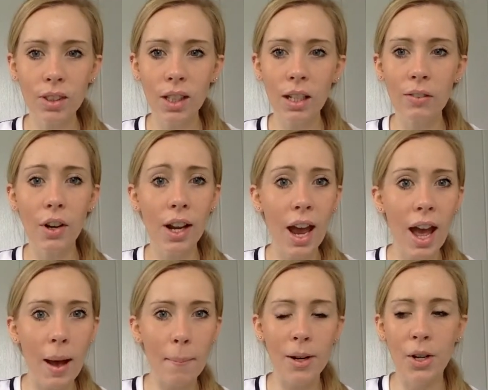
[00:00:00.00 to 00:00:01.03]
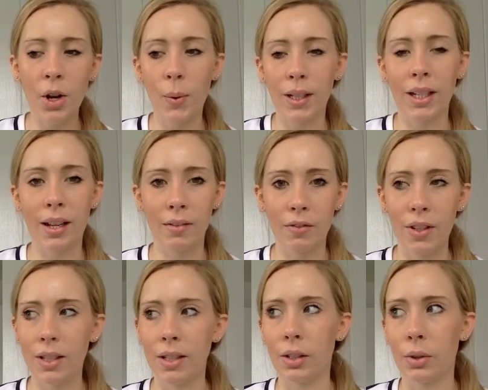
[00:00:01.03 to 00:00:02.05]
If I am, I know I can have a
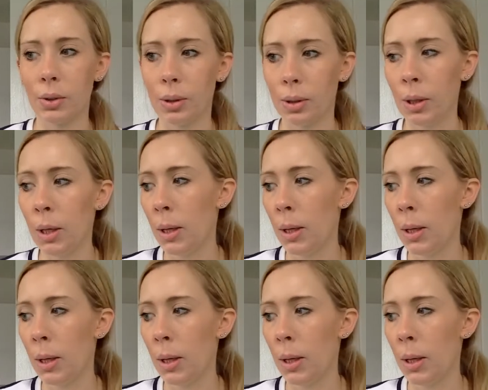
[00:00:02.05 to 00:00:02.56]
fizz stick or a